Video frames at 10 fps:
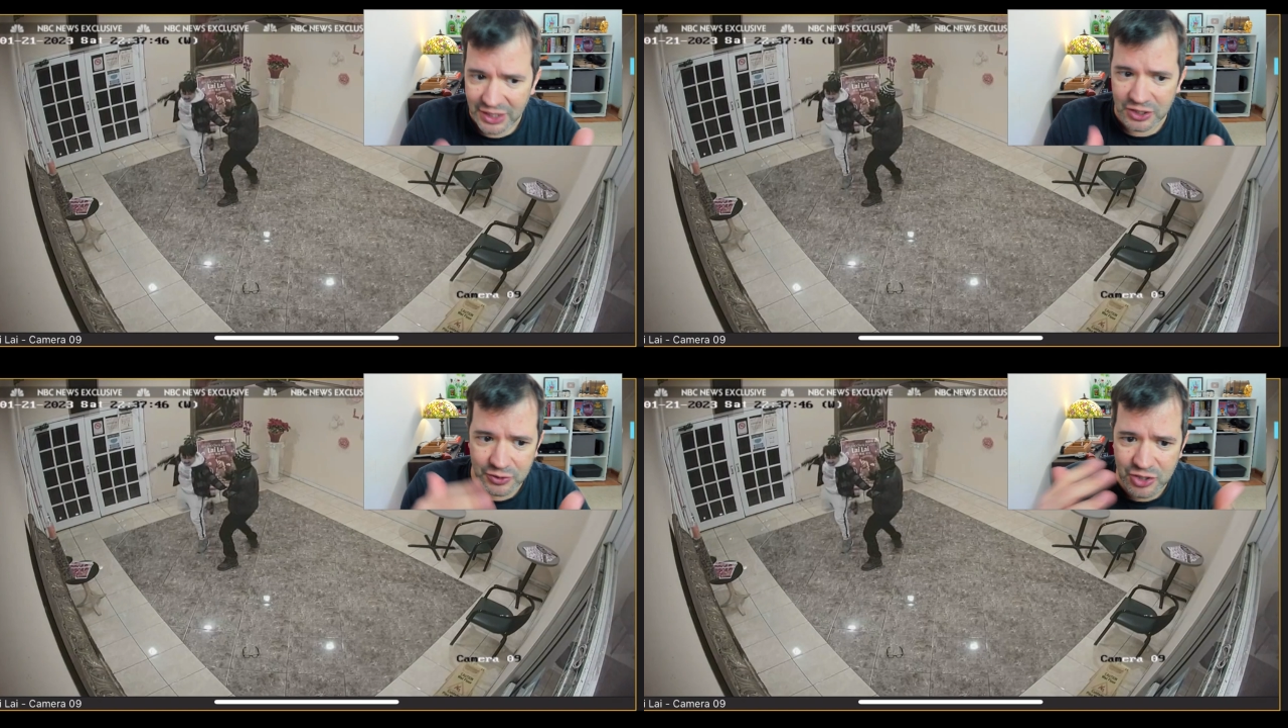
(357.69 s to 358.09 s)

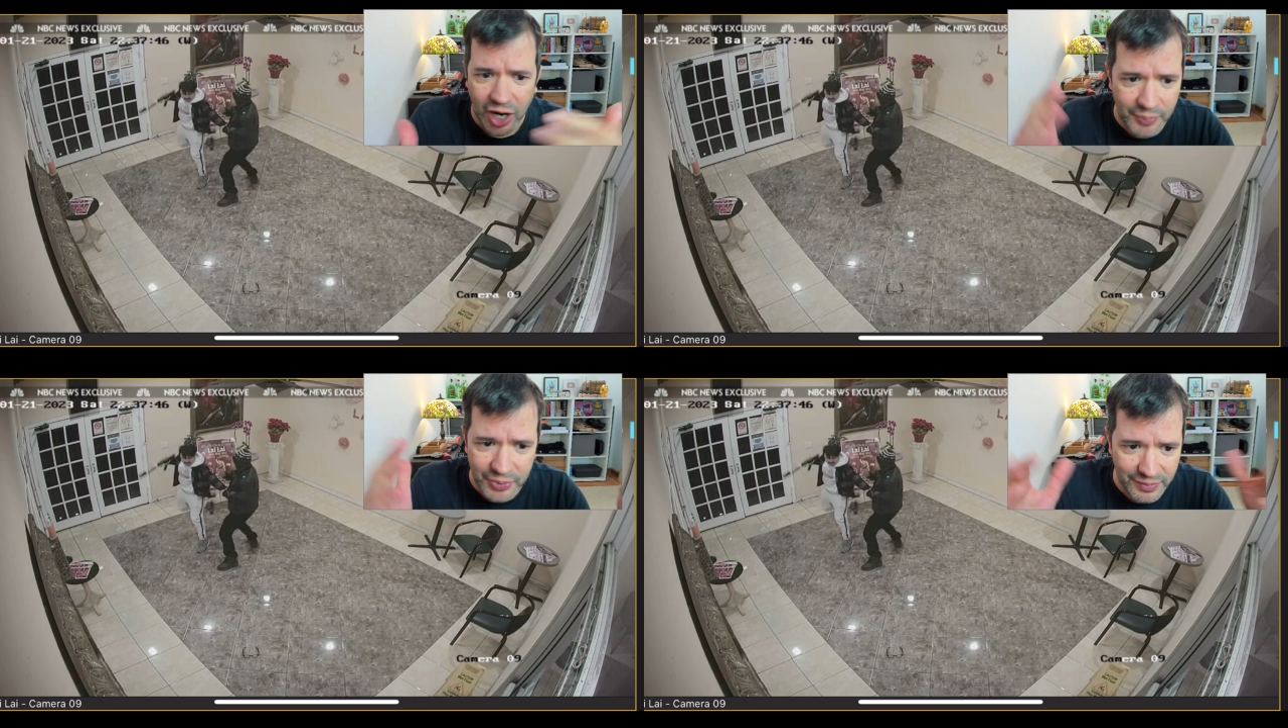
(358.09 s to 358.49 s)
You
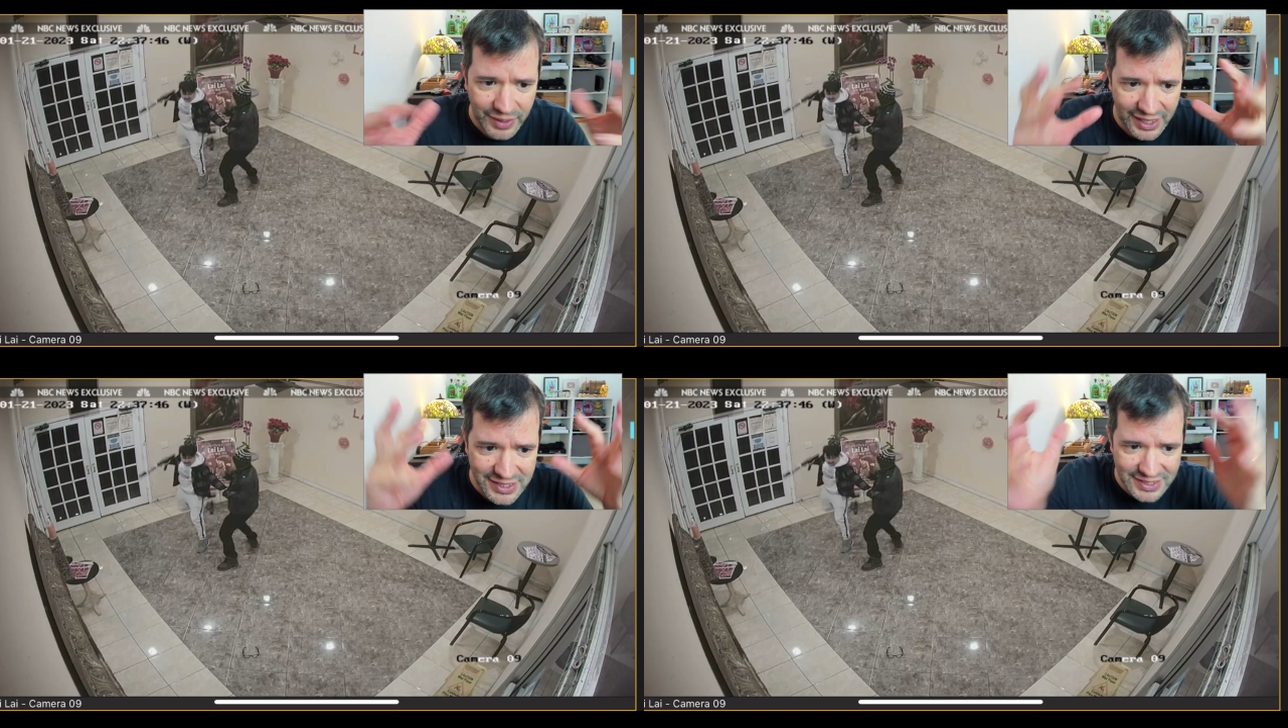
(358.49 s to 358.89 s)

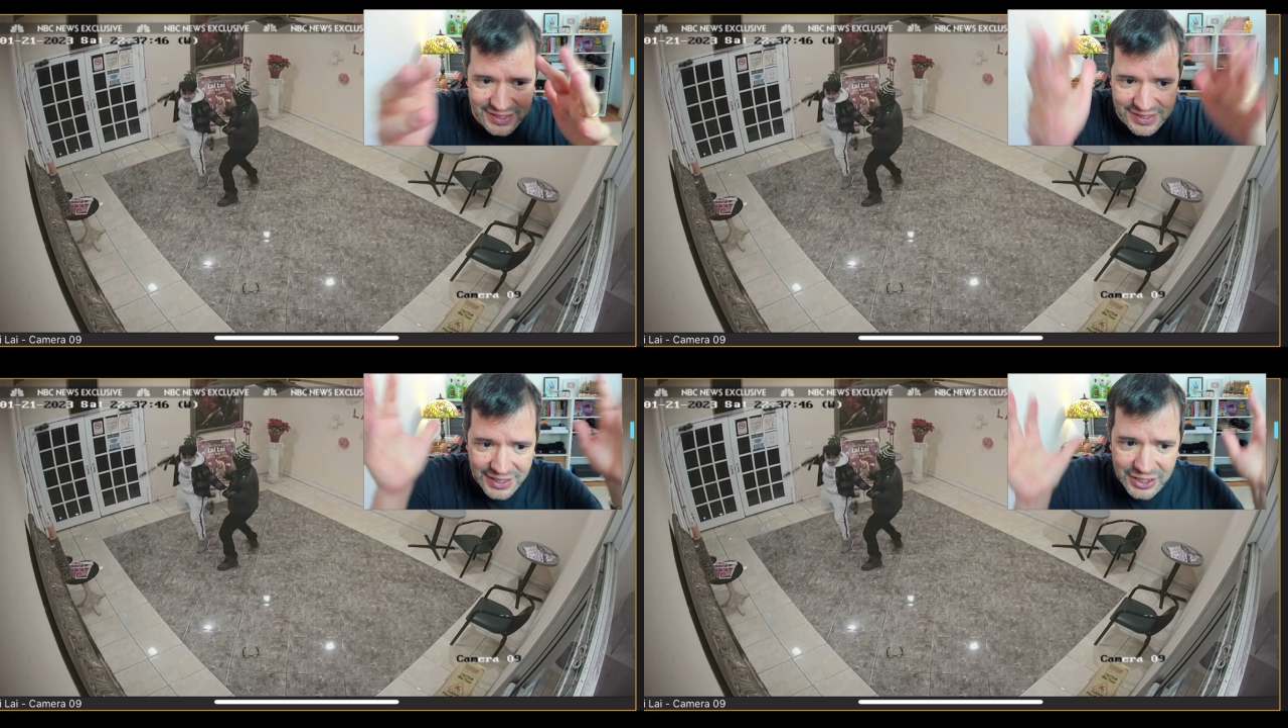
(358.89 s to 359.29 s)
compromise
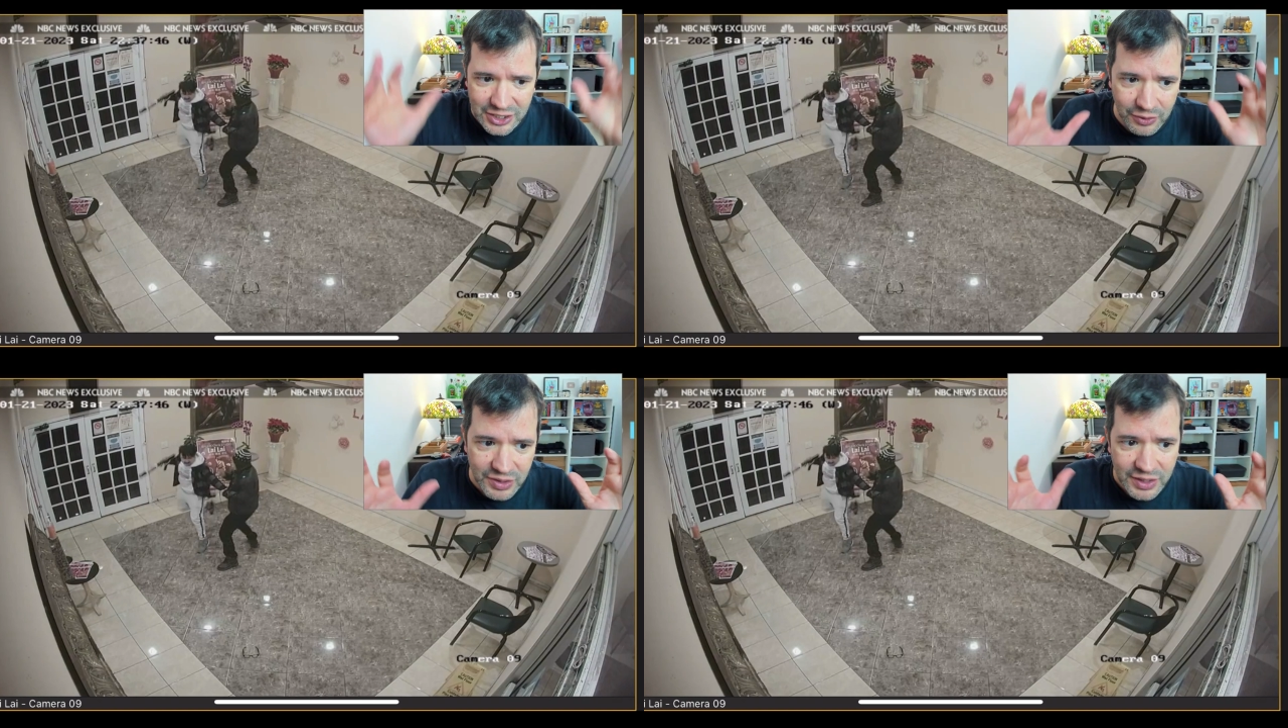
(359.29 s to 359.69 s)
his,
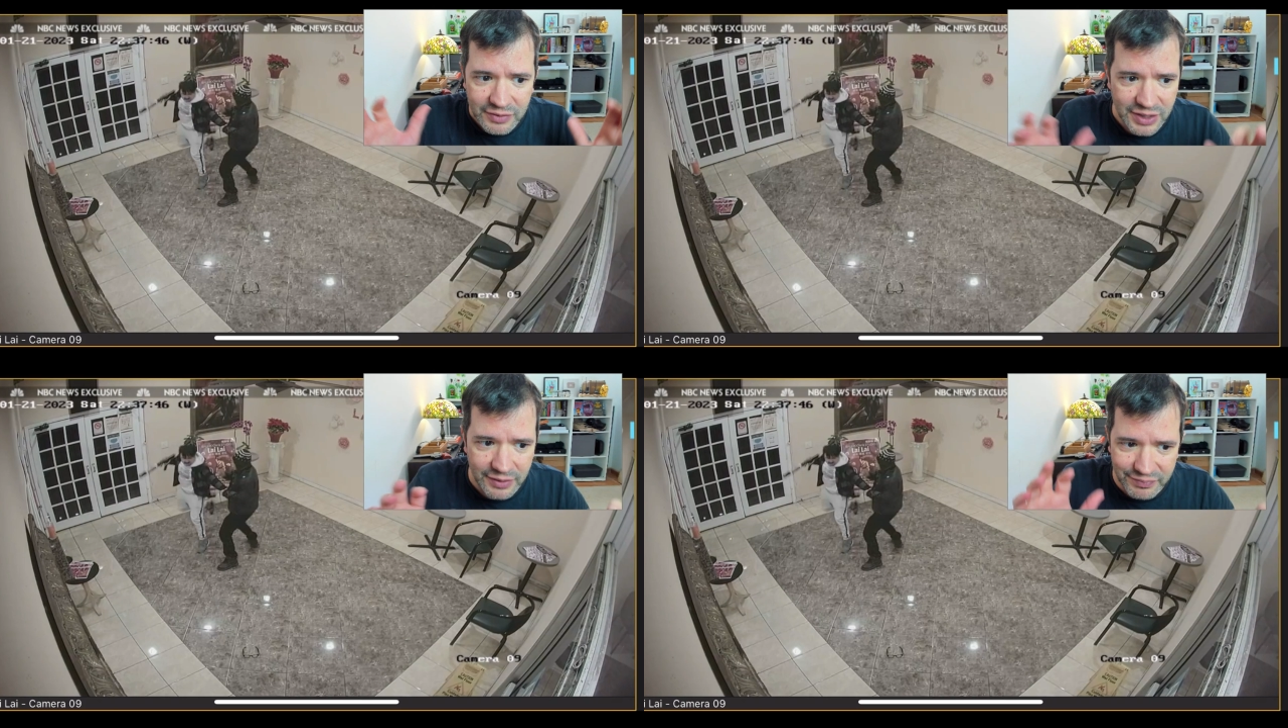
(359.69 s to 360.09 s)
you
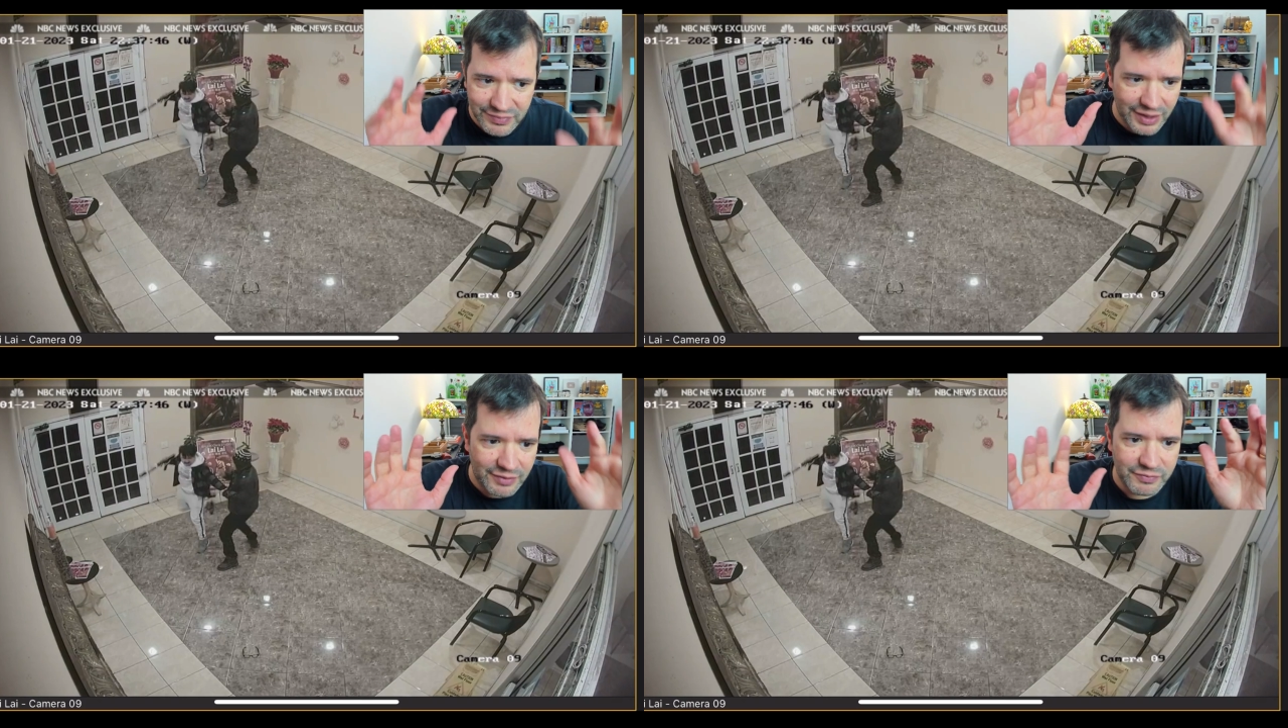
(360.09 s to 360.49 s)

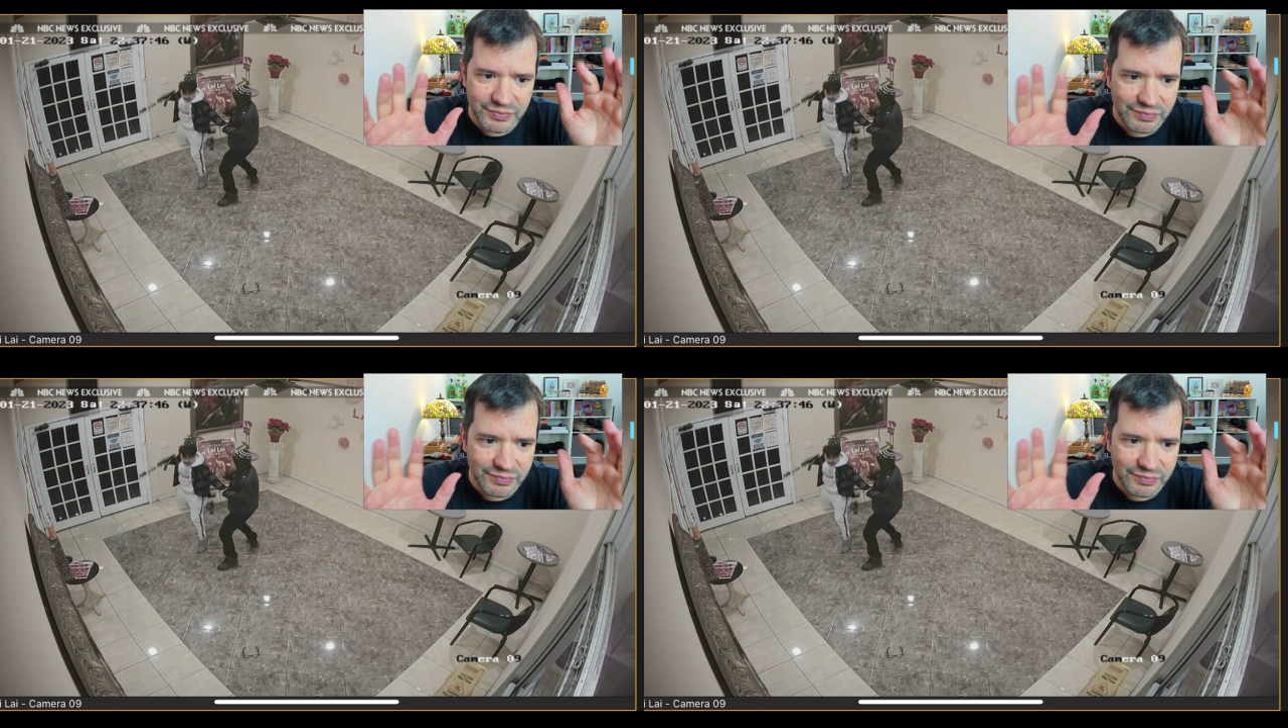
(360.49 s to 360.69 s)
know,